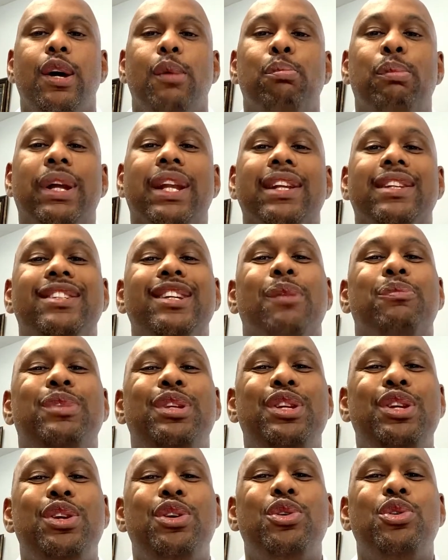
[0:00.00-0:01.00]
But it's up
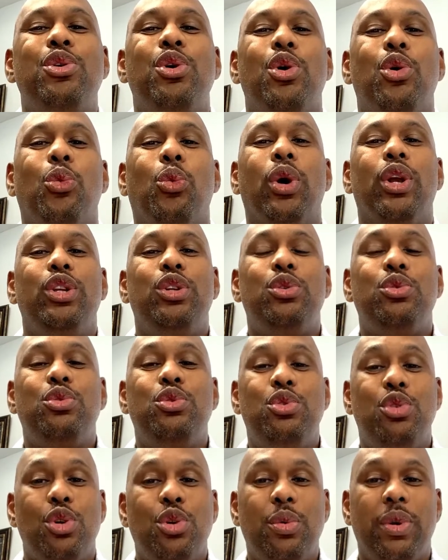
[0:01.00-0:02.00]
to you what you
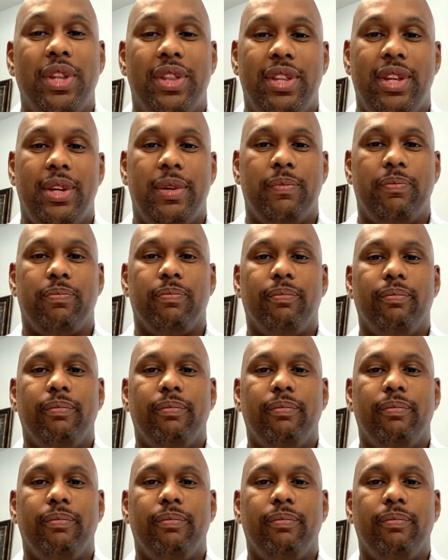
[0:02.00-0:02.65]
do with them.